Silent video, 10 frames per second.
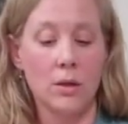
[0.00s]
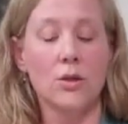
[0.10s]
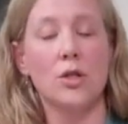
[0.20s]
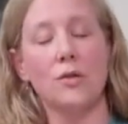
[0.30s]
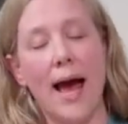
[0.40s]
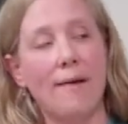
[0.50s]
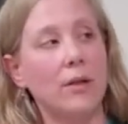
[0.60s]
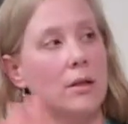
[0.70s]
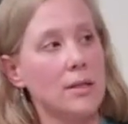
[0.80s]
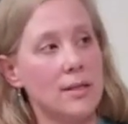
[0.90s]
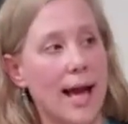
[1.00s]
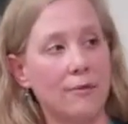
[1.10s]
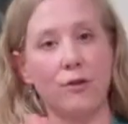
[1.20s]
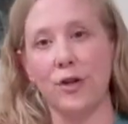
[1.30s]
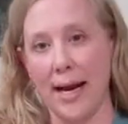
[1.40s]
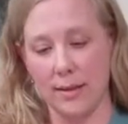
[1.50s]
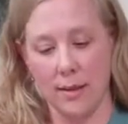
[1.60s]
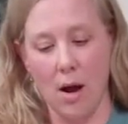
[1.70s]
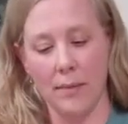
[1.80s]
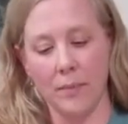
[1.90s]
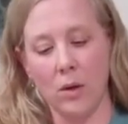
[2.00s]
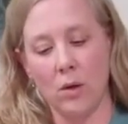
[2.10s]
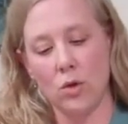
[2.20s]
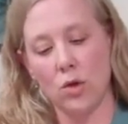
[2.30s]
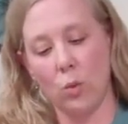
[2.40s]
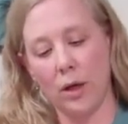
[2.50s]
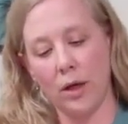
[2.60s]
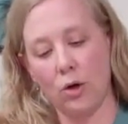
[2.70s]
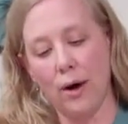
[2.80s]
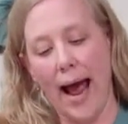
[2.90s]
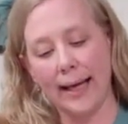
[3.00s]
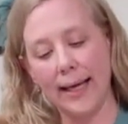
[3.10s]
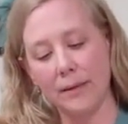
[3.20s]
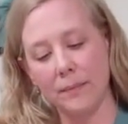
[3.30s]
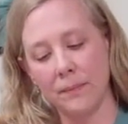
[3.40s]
to have it set for next time. So we're going to crack it,